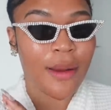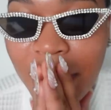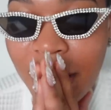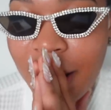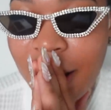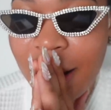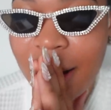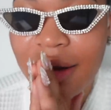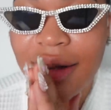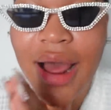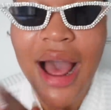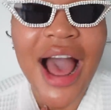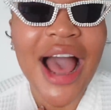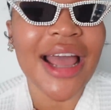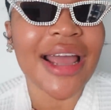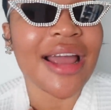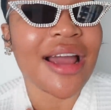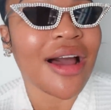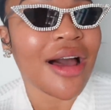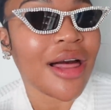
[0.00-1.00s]
my god,
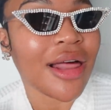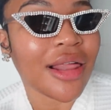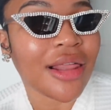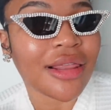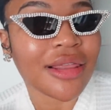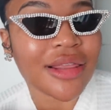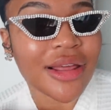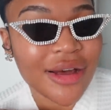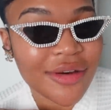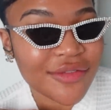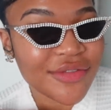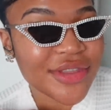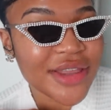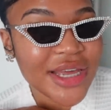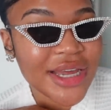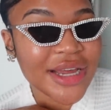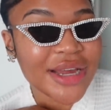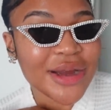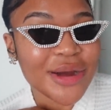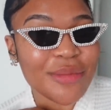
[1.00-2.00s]
I love
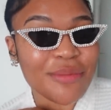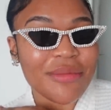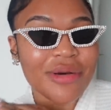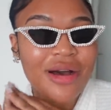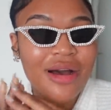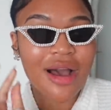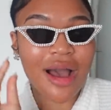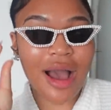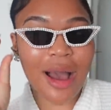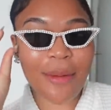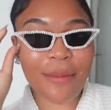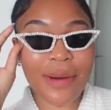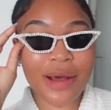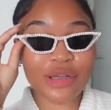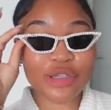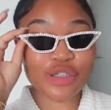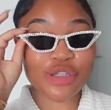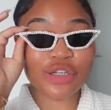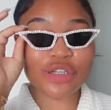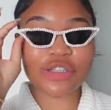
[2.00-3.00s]
them. Uh, I'm
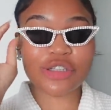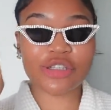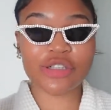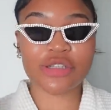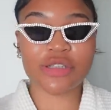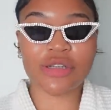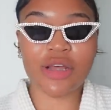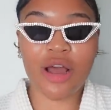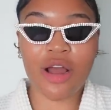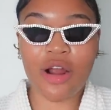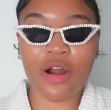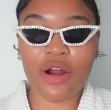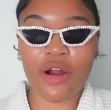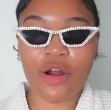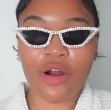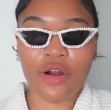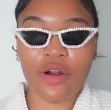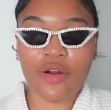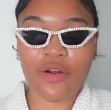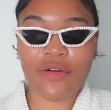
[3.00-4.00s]
about to
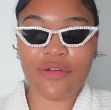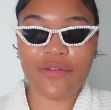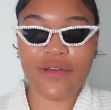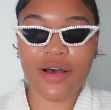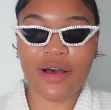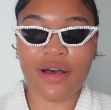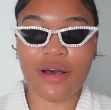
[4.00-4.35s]
serve.